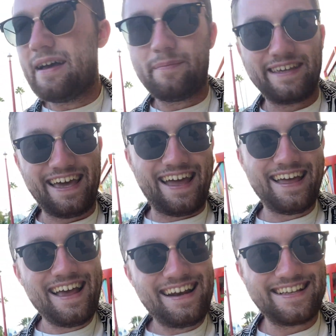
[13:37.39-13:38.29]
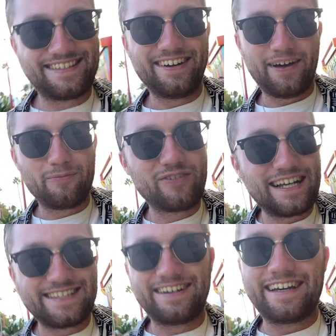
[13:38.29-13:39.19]
But yeah, let's go. I'm really
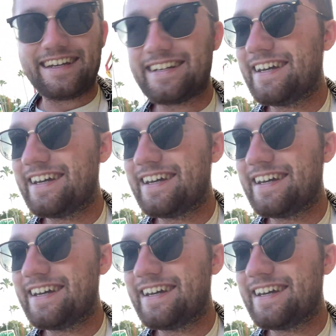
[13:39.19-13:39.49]
excited.